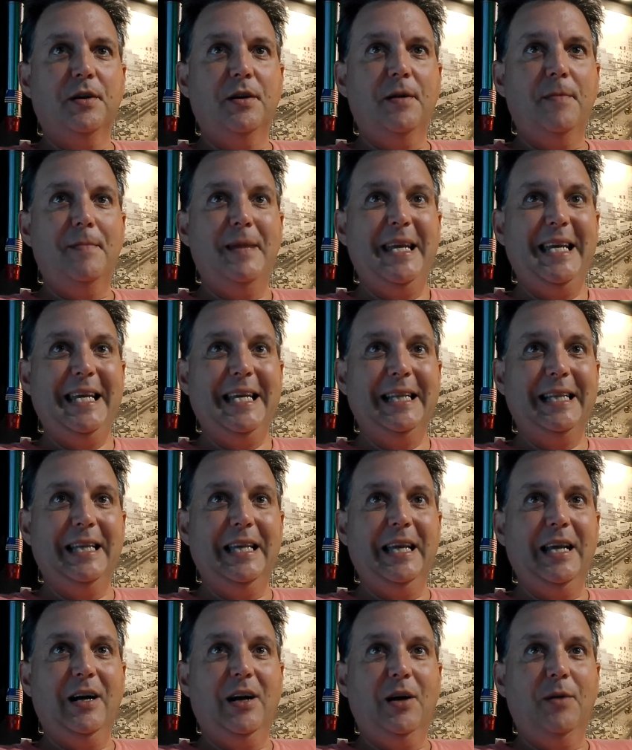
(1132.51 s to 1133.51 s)

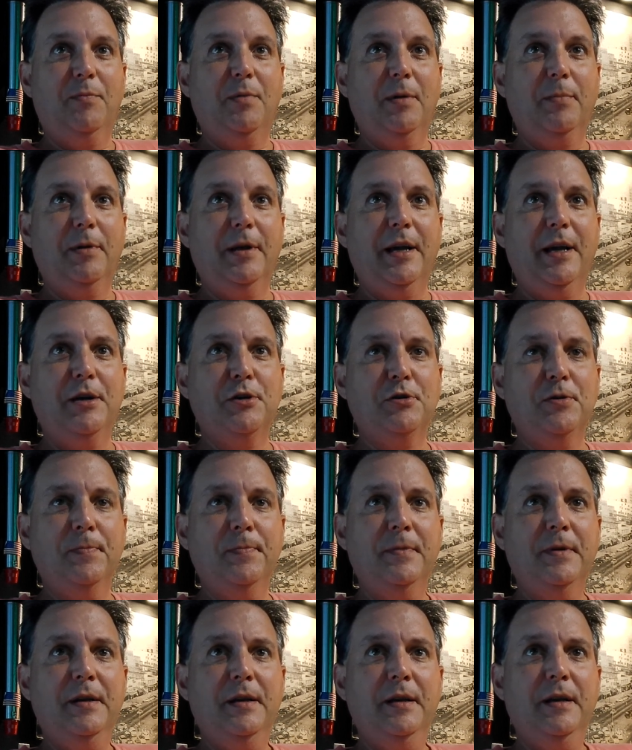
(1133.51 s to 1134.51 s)
immediately on publication.
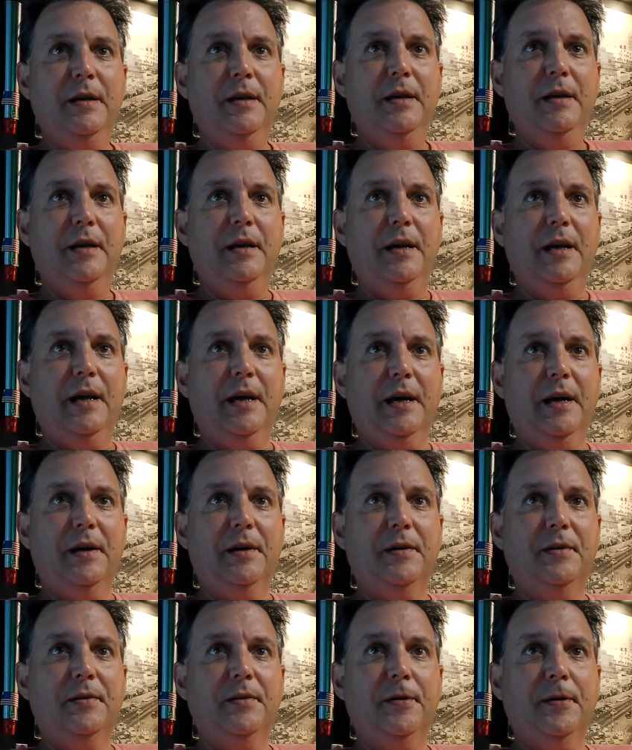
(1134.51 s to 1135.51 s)

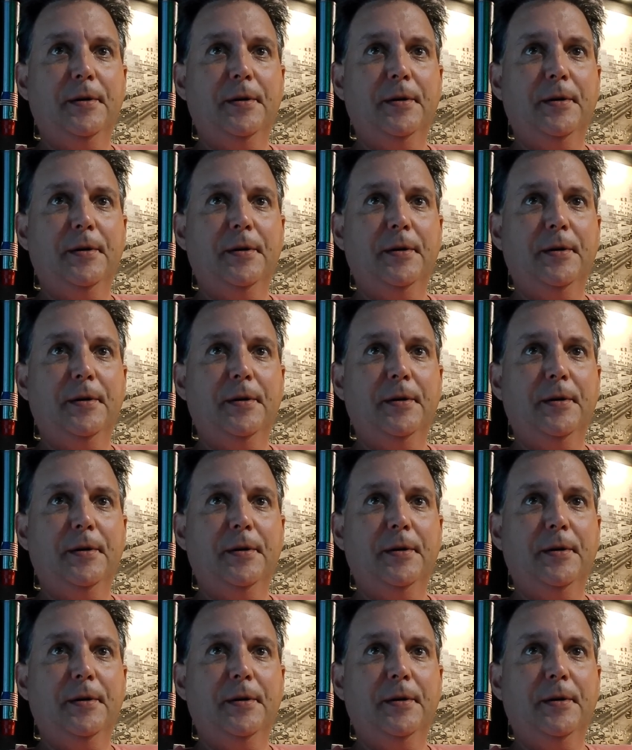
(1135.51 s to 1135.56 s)
And